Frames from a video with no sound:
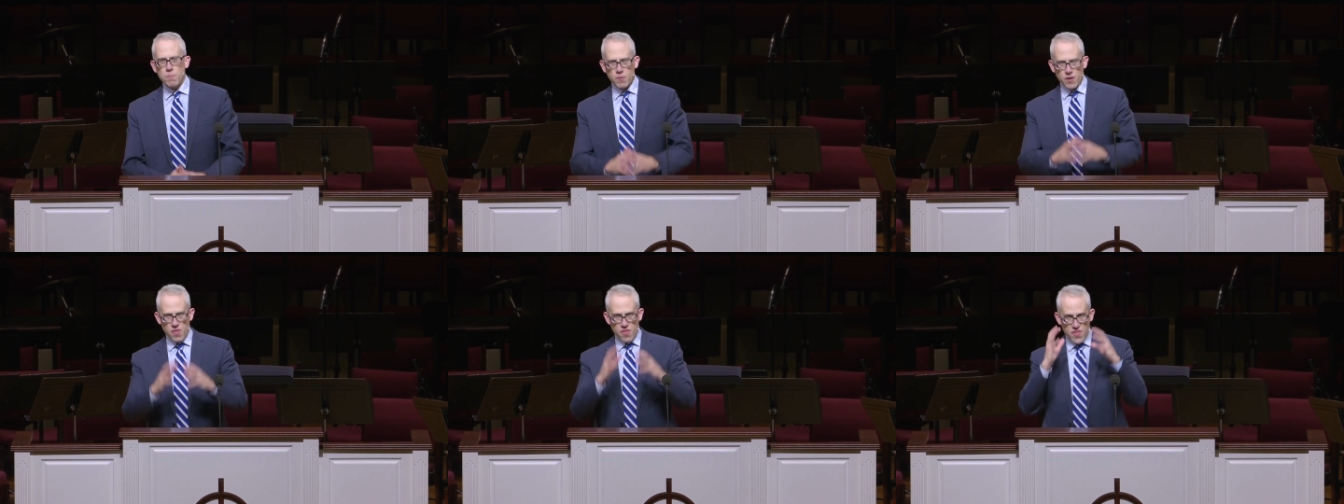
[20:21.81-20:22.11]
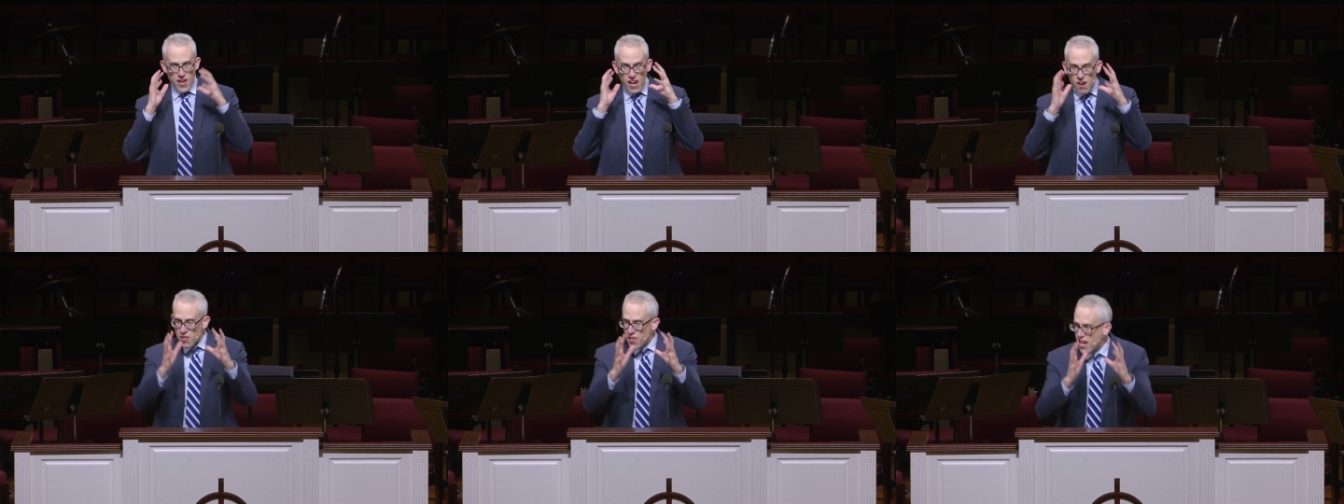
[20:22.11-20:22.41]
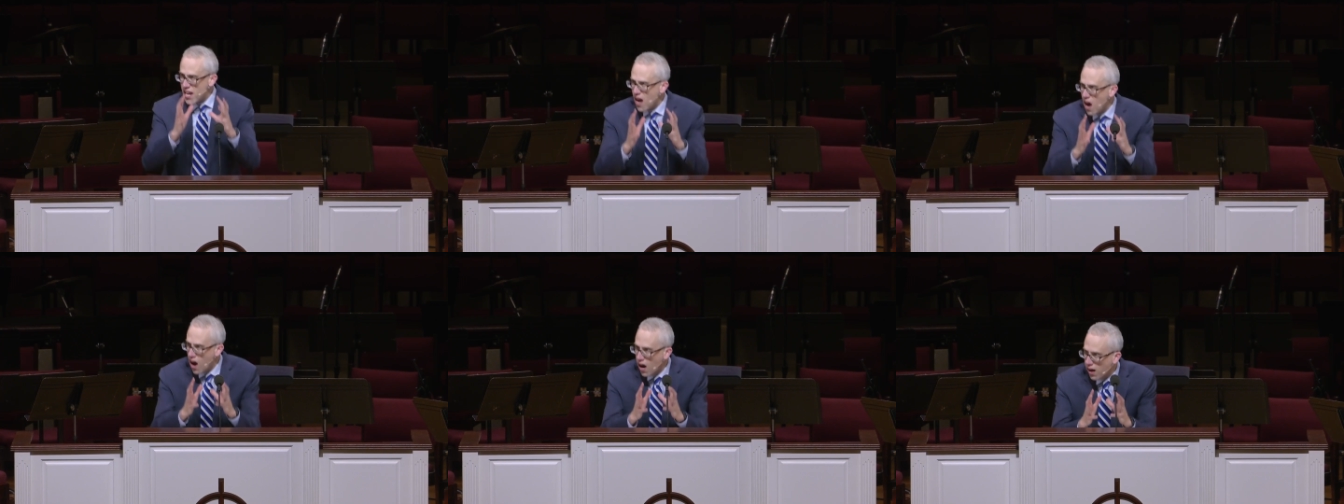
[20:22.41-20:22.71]
but there
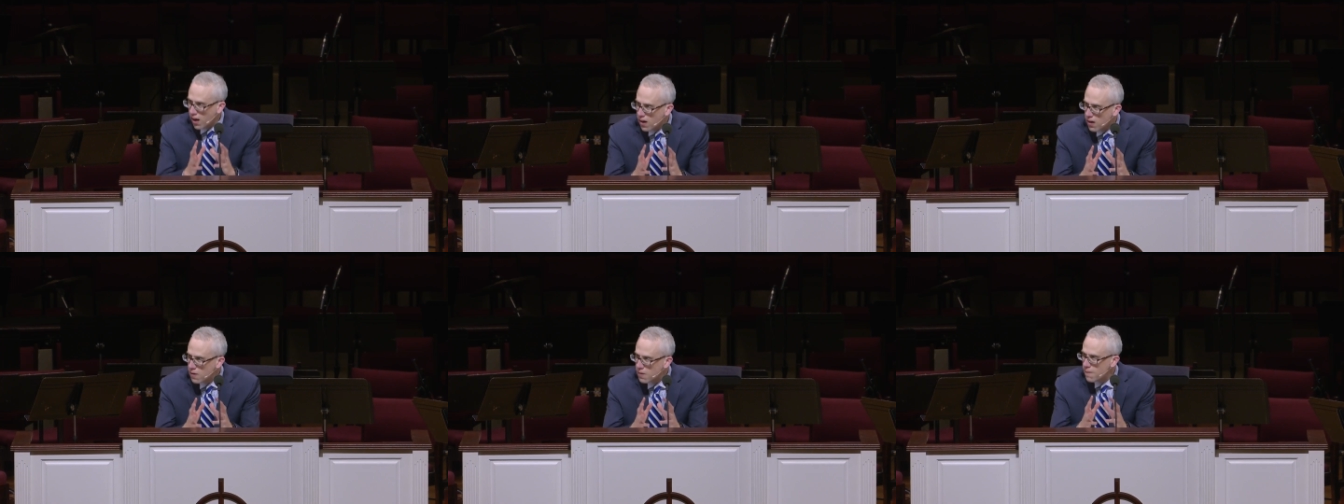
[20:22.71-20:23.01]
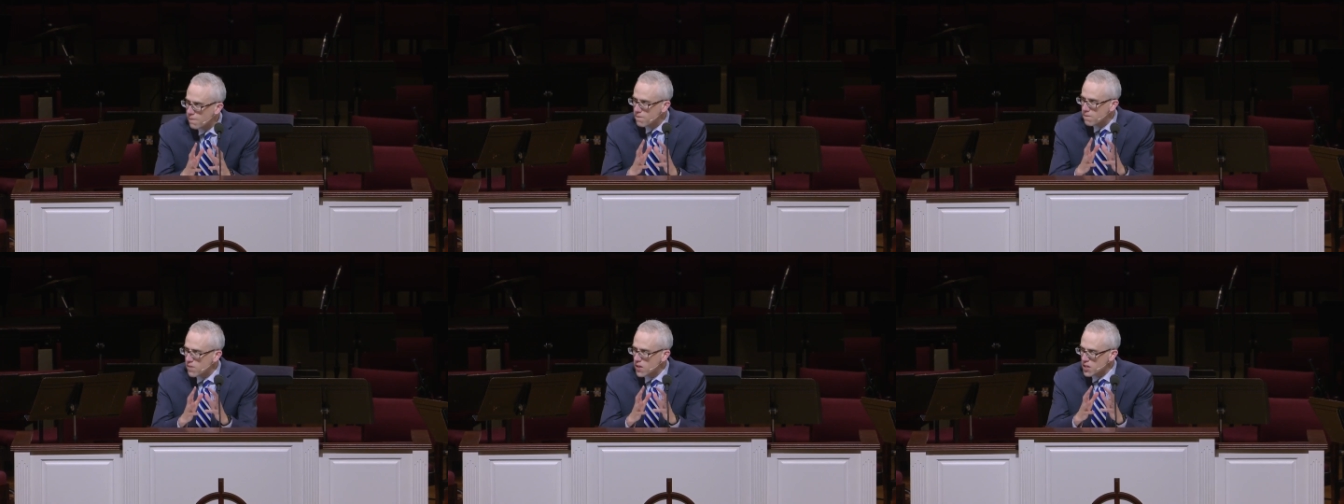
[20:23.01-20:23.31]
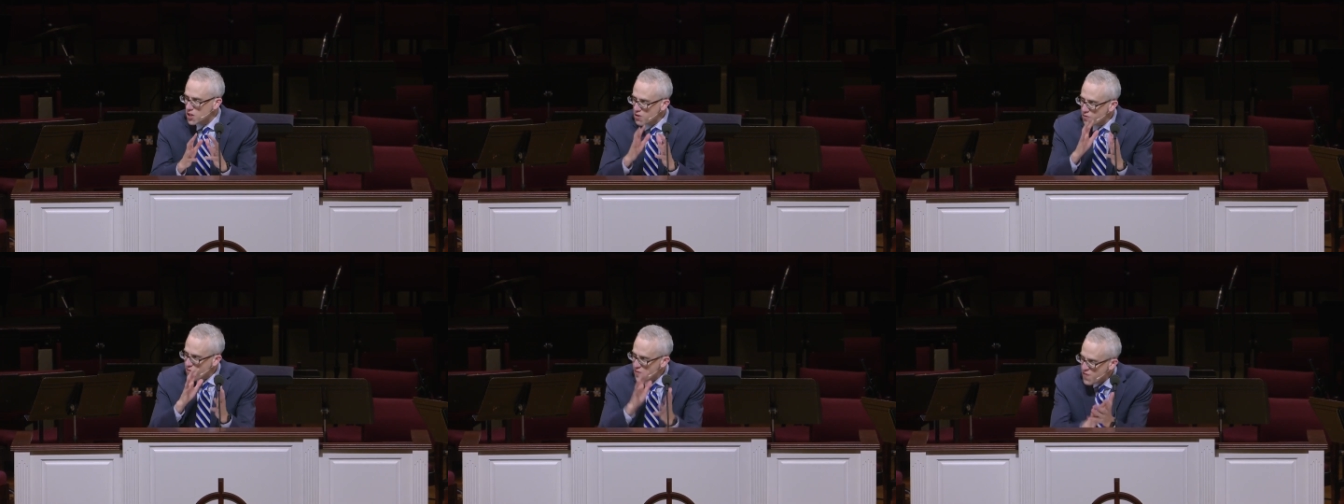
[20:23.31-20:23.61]
they are.
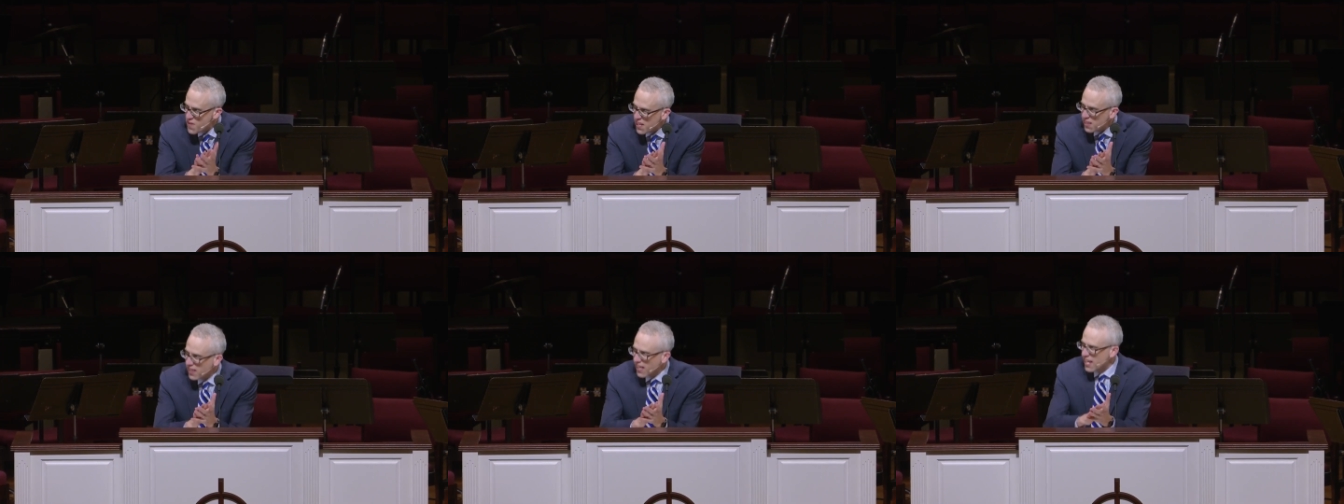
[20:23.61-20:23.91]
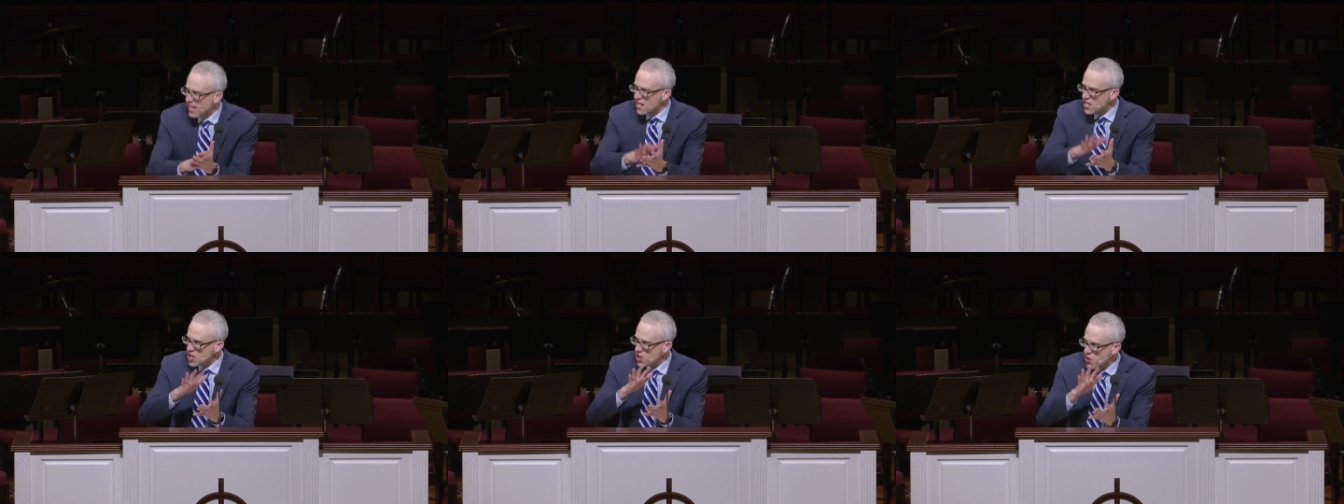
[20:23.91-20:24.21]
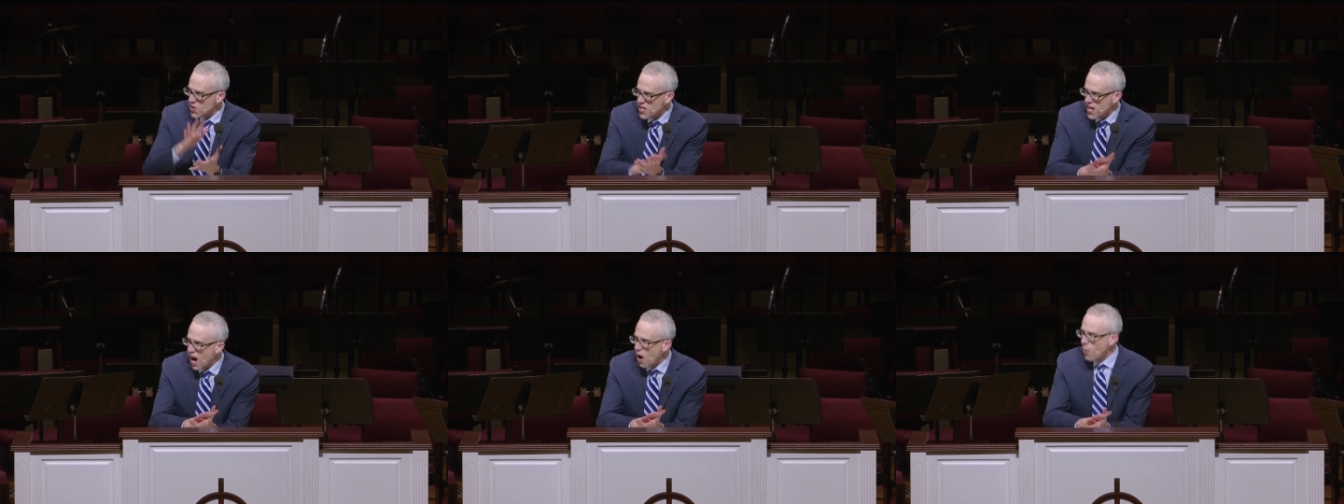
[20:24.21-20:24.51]
And you feel it and you
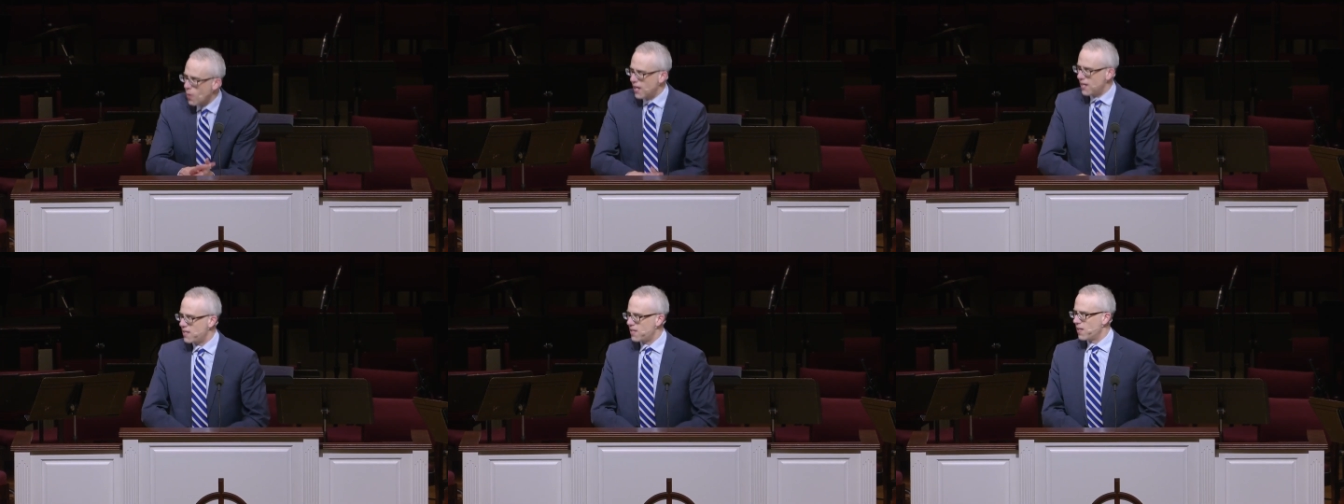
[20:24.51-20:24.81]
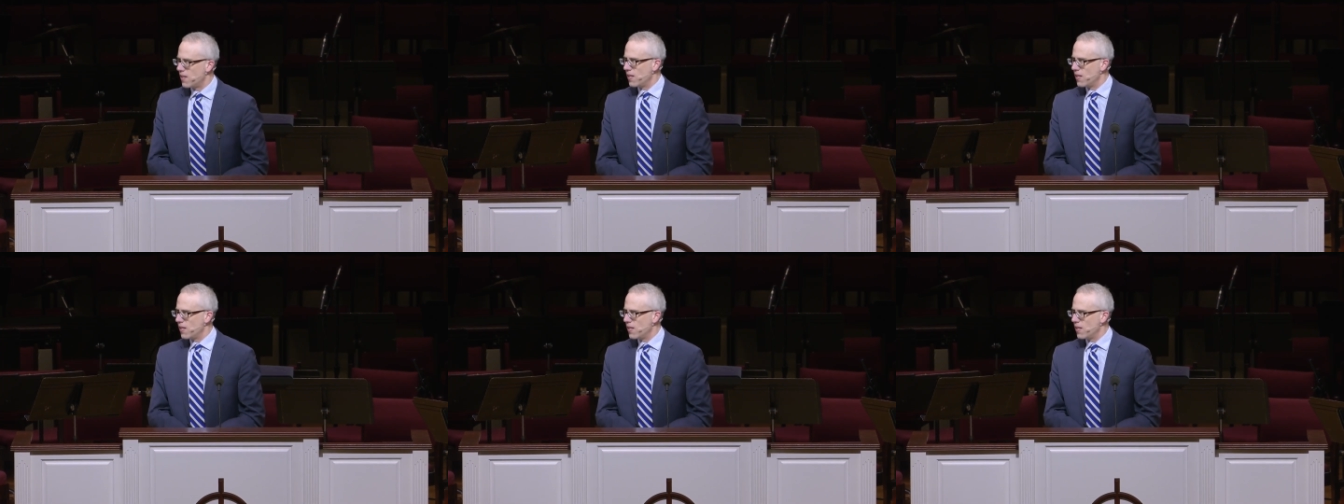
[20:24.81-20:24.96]
know it.